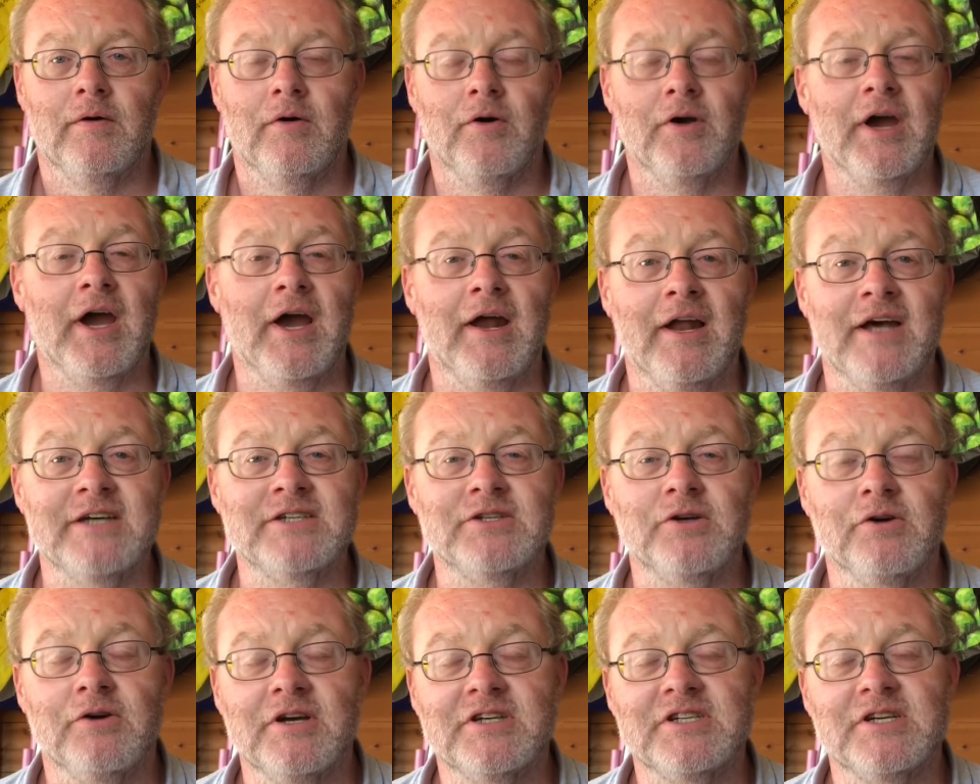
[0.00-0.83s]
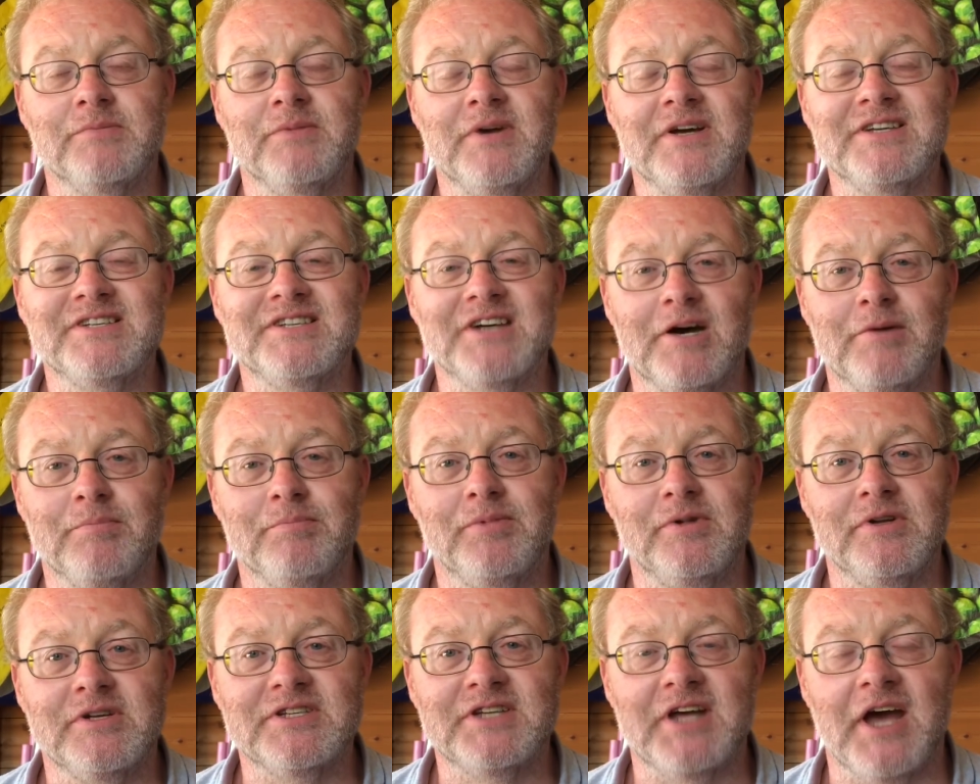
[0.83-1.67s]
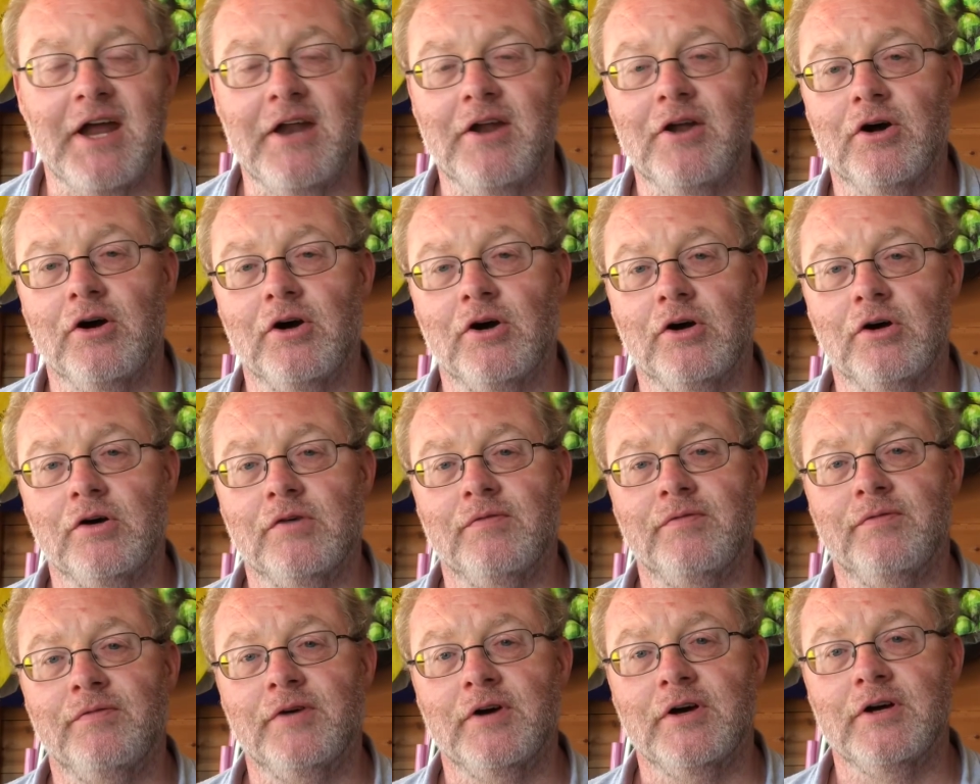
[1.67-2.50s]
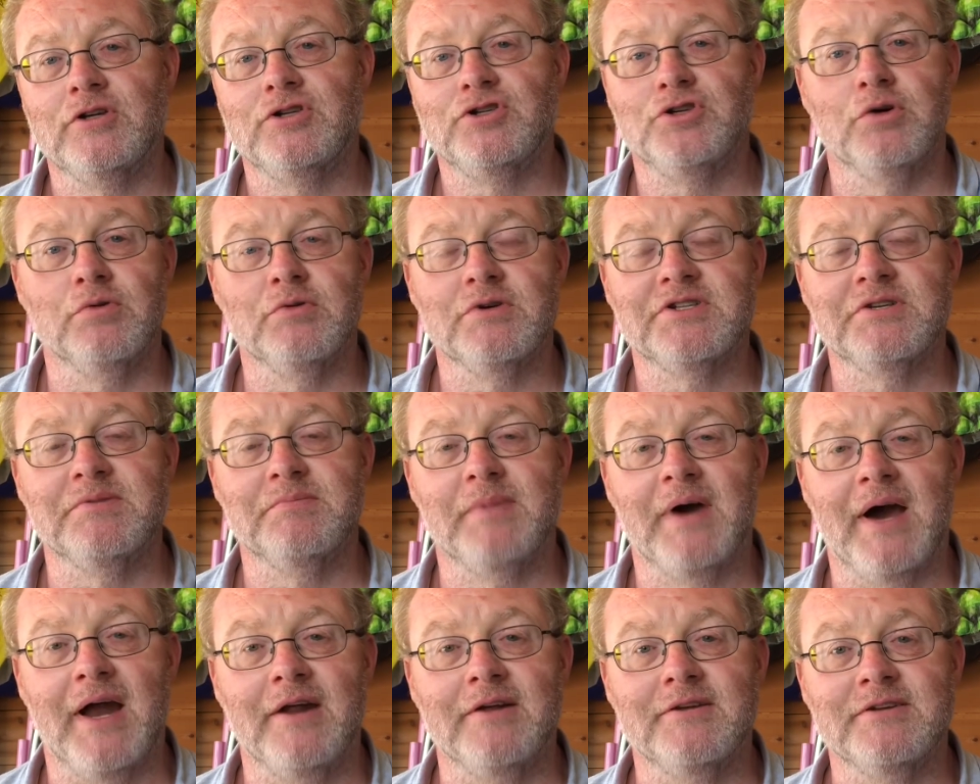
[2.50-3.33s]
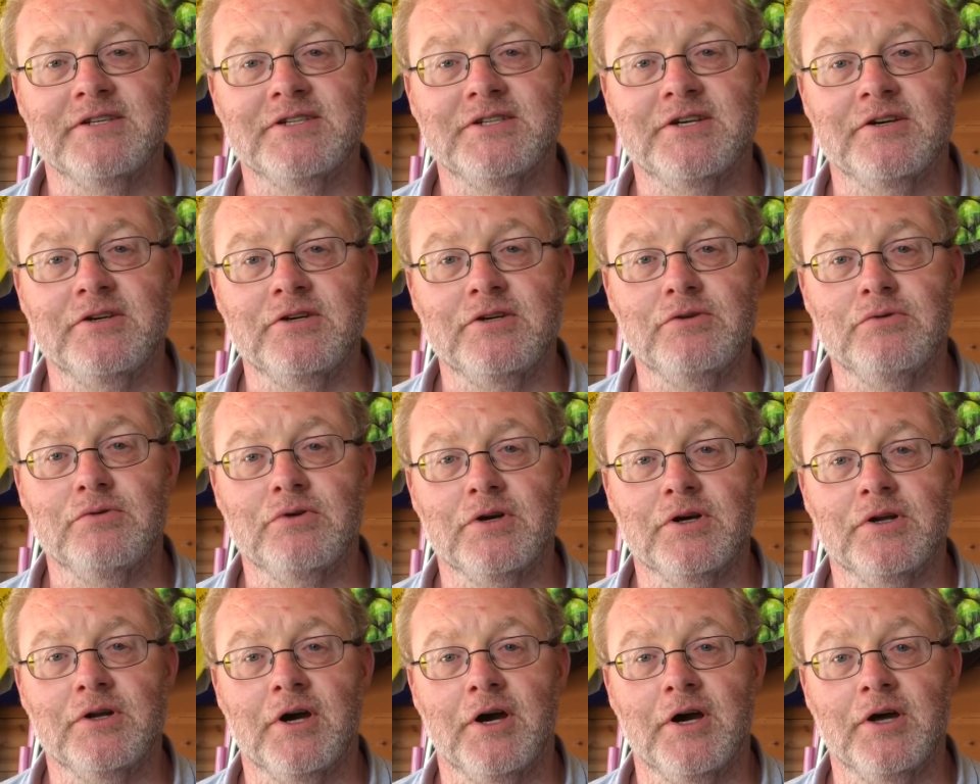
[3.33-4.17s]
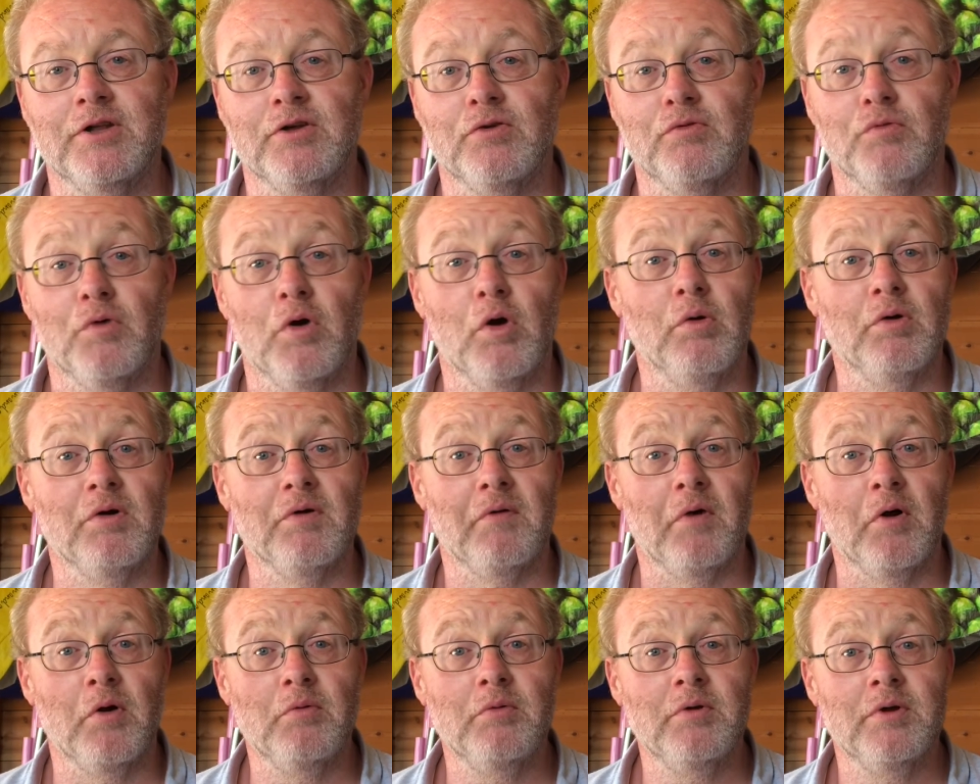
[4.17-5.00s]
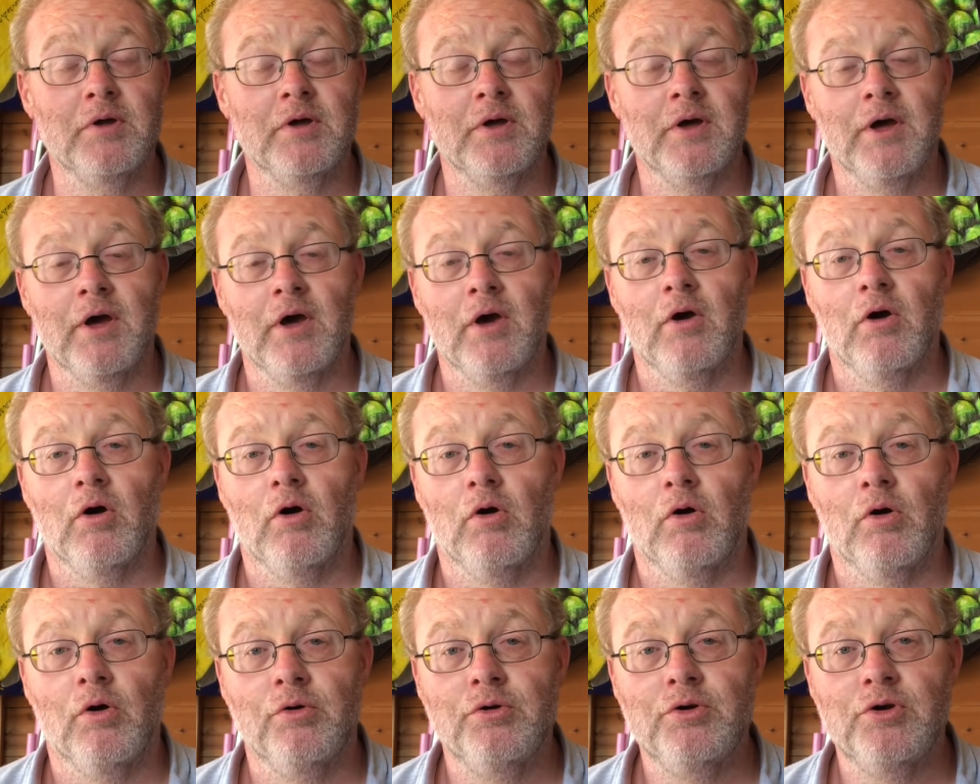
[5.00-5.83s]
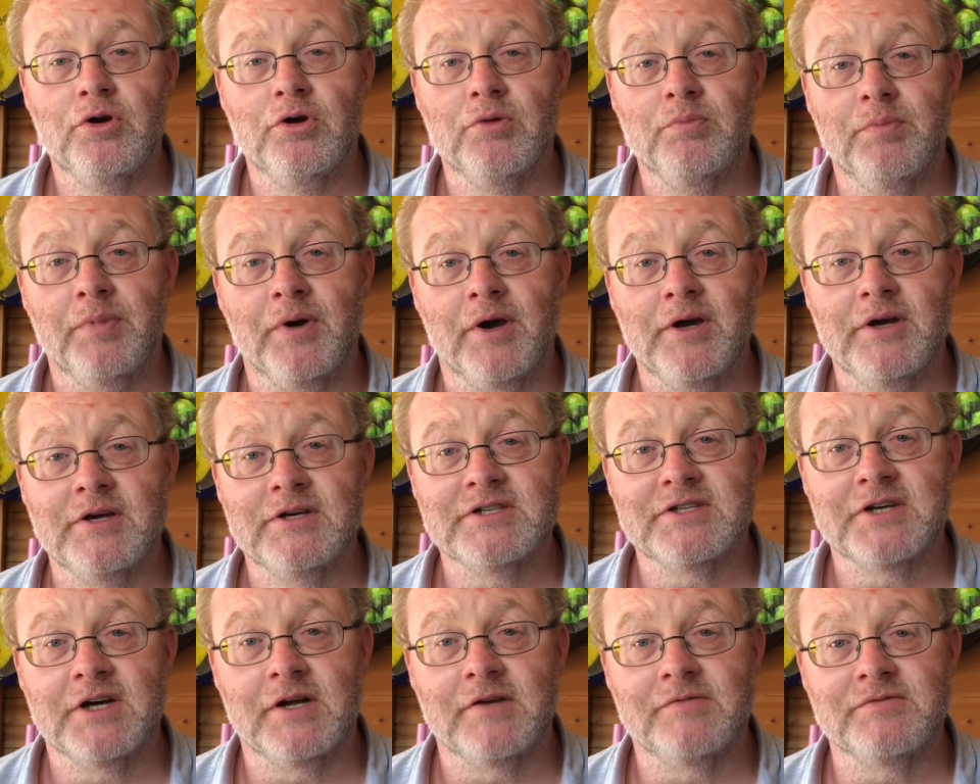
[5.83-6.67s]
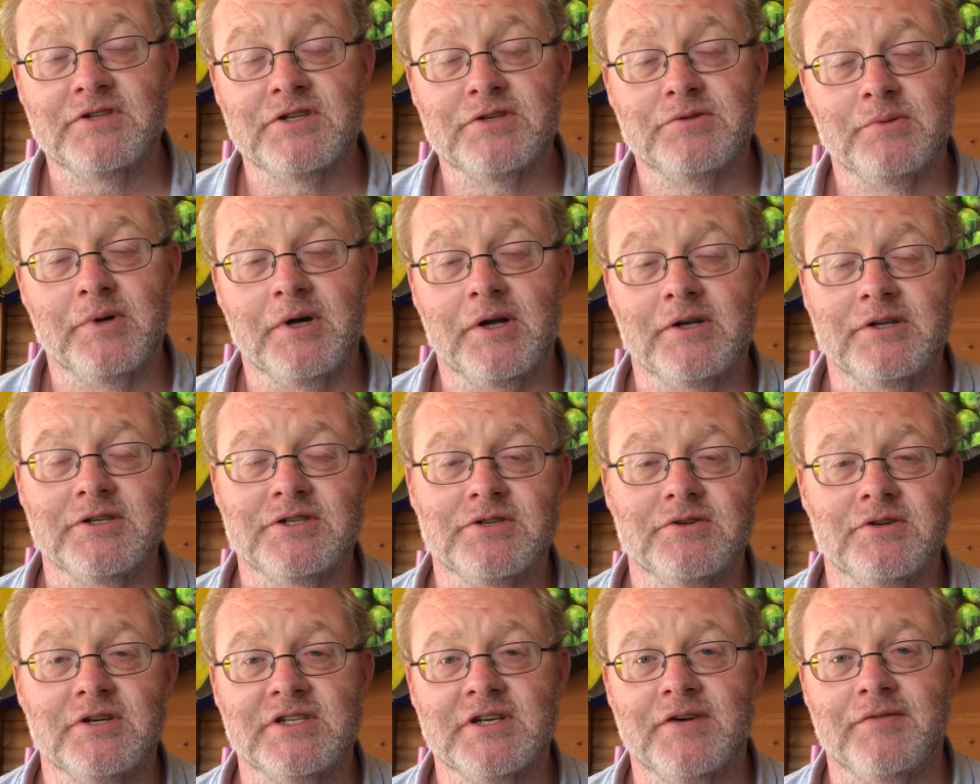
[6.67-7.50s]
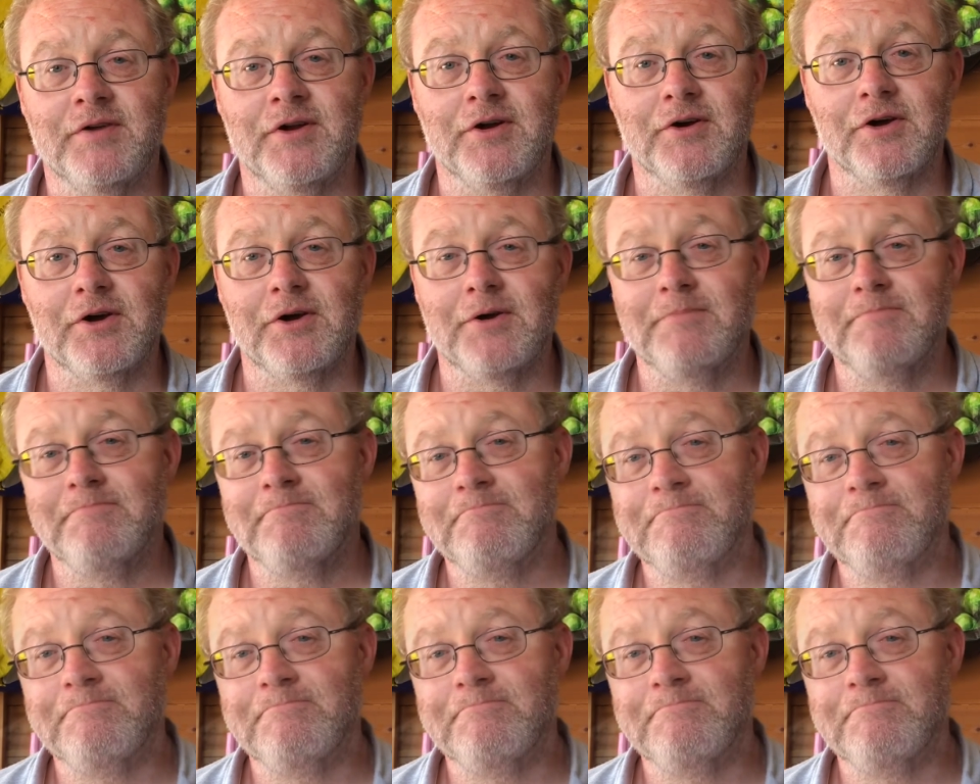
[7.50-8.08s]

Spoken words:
Okay, let's look at some examples then of chokes and baluns that you can either roll your own or you can buy yourselves as well. So let's have a look.